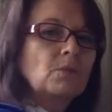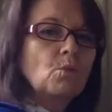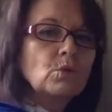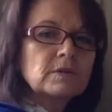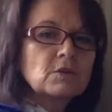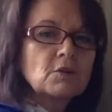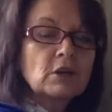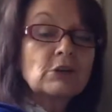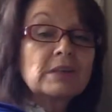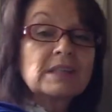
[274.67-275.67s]
what's going
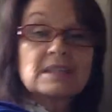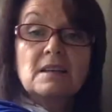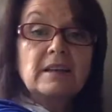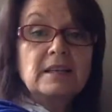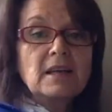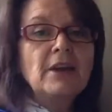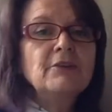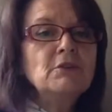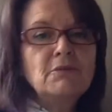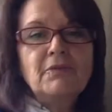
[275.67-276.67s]
on inside, how
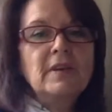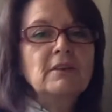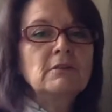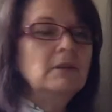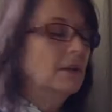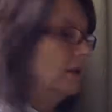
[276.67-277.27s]
you feel,